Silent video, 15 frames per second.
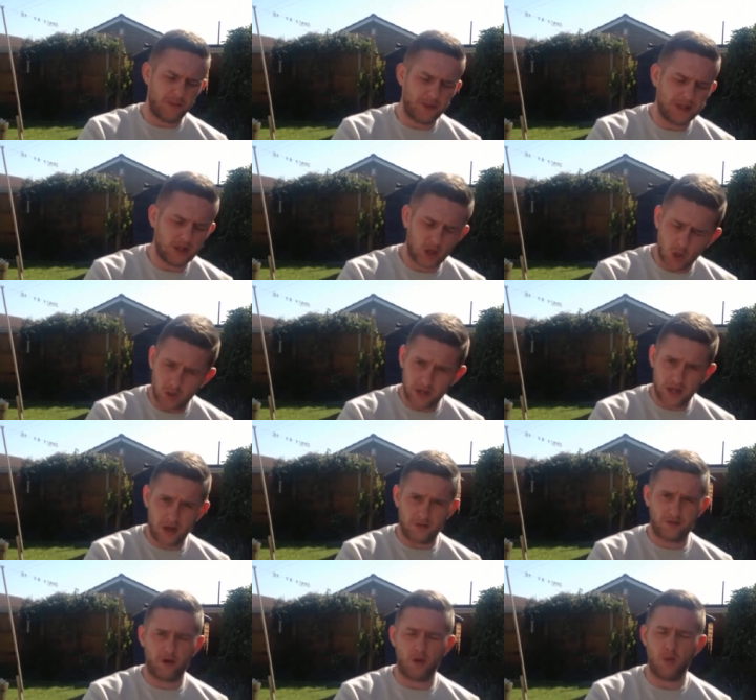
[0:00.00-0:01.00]
I've been doing
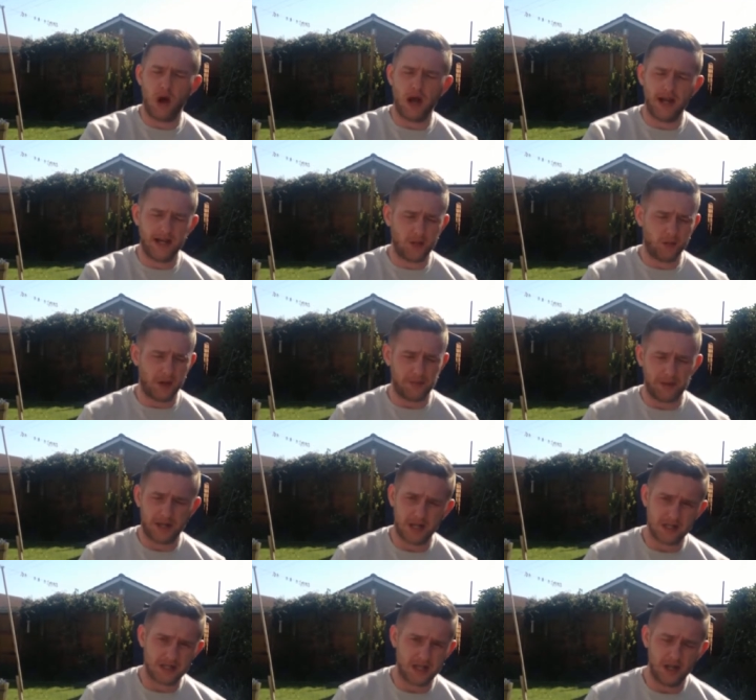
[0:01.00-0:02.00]
for a while anyway,
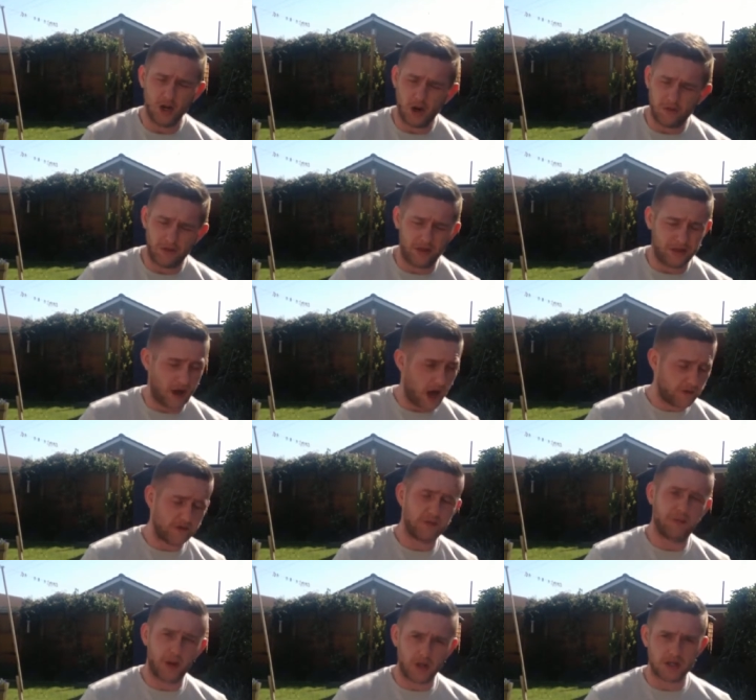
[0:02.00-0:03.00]
because a lot of the
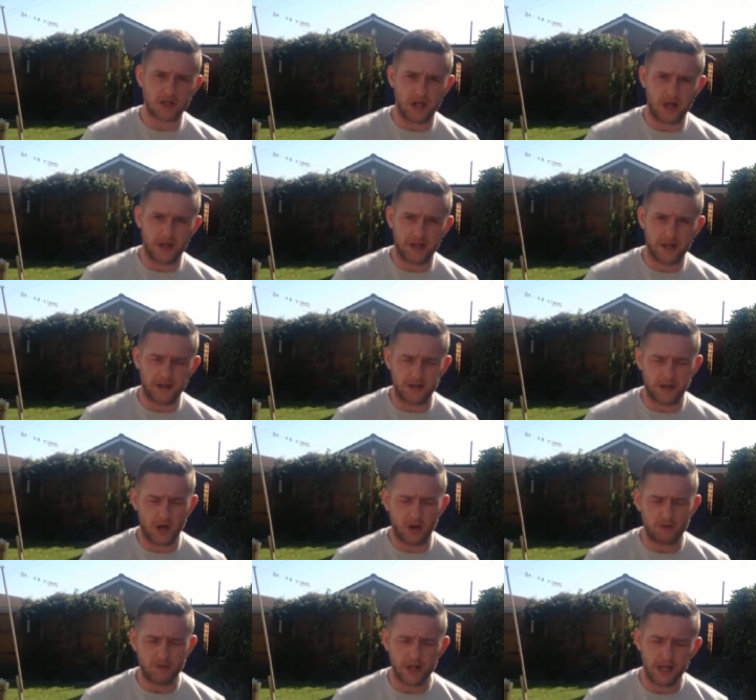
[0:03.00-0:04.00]
other books I
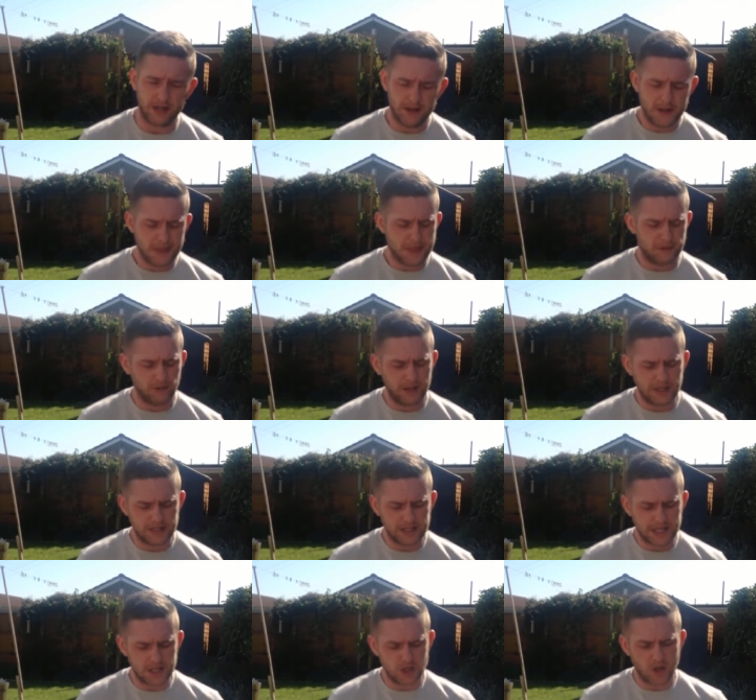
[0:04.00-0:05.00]
read really
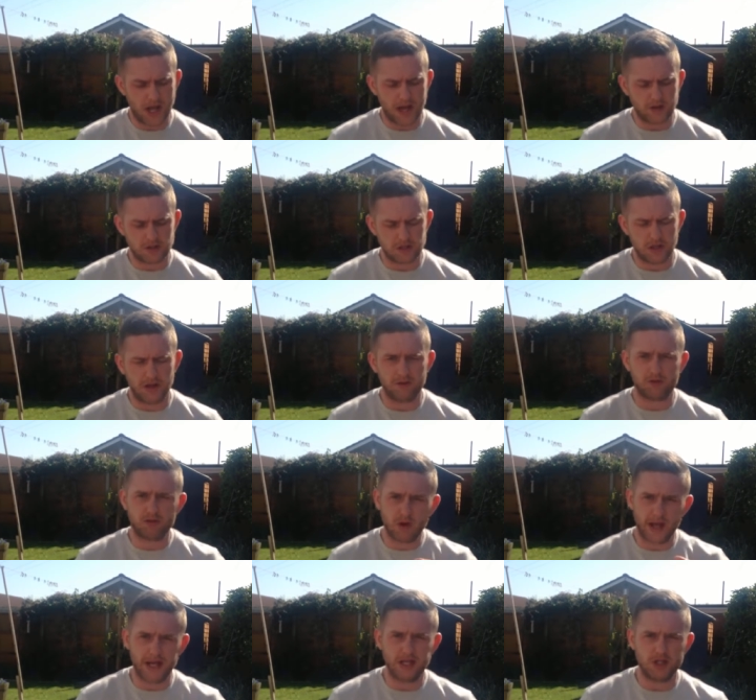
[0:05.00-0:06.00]
teach you how to
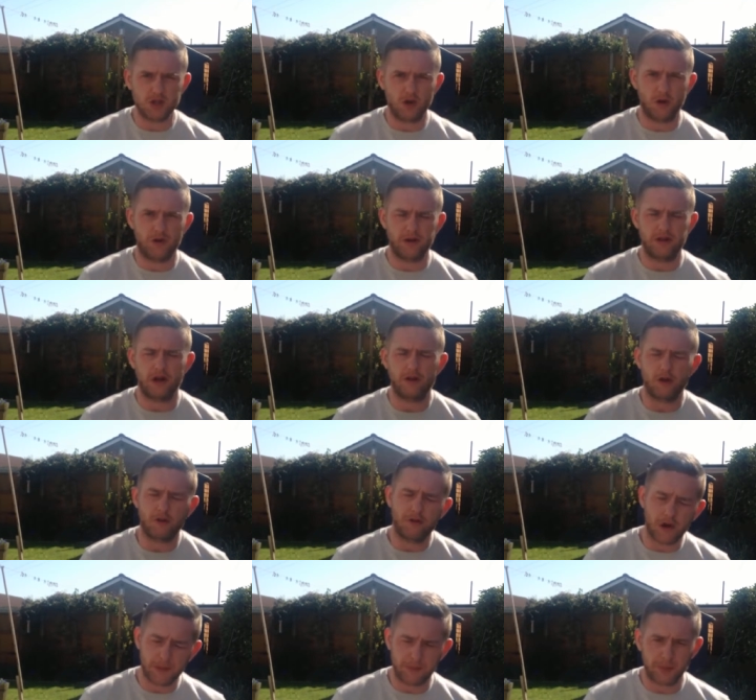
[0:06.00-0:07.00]
raise your
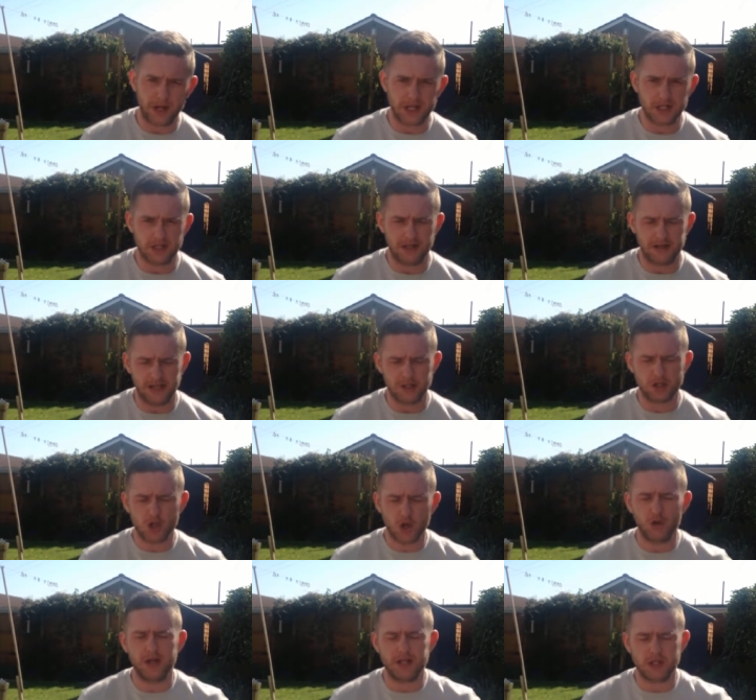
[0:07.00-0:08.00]
vibration and
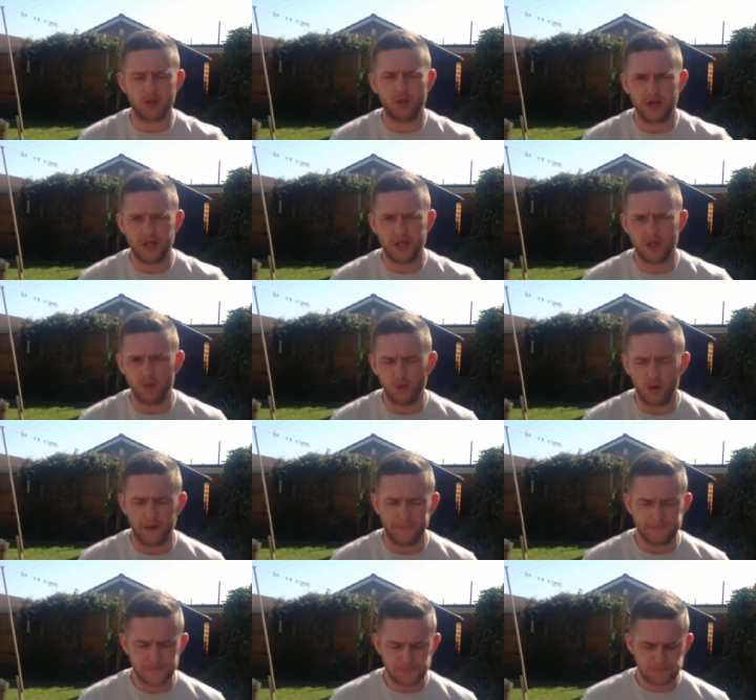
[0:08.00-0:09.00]
tune into what it is you want.